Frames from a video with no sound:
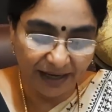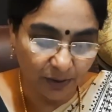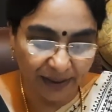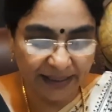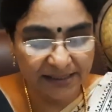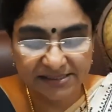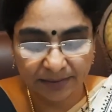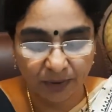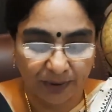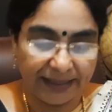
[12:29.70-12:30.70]
Okay, that is
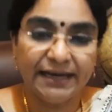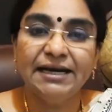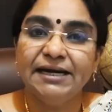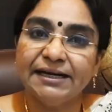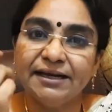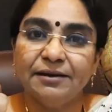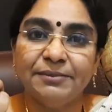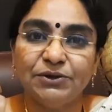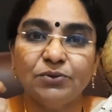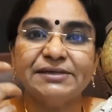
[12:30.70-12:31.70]
number one. And the
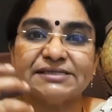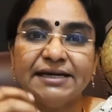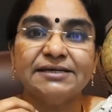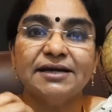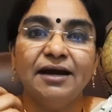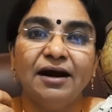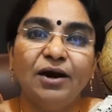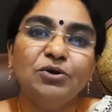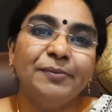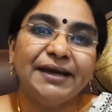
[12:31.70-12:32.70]
number two is that
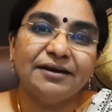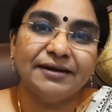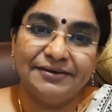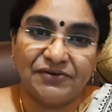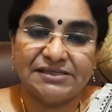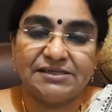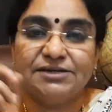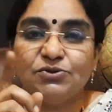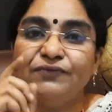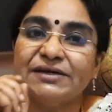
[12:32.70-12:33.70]
how to make it interesting.
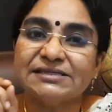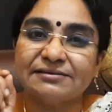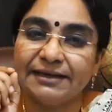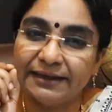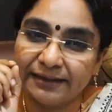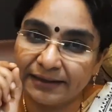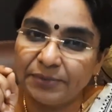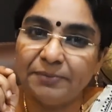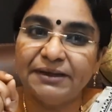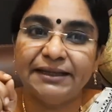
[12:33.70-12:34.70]
So first,
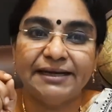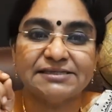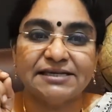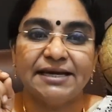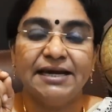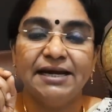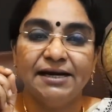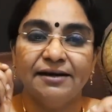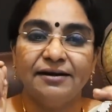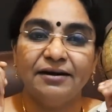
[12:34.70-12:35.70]
remember that, see,
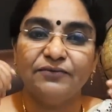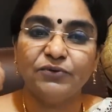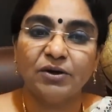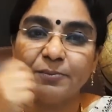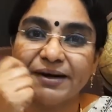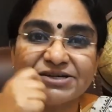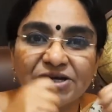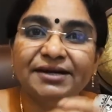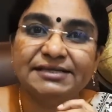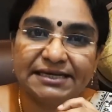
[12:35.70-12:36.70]
for
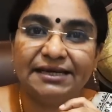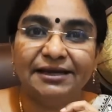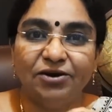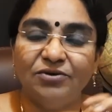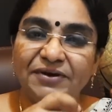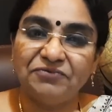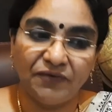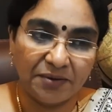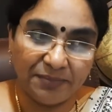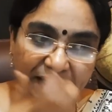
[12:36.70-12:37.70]
brushing your teeth and all, when we
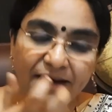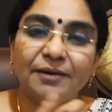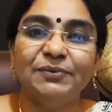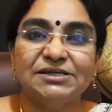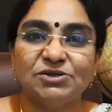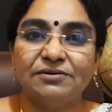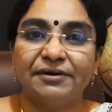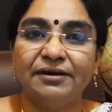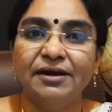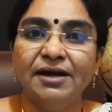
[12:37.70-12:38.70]
were bringing up the
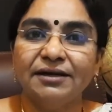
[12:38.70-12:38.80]
children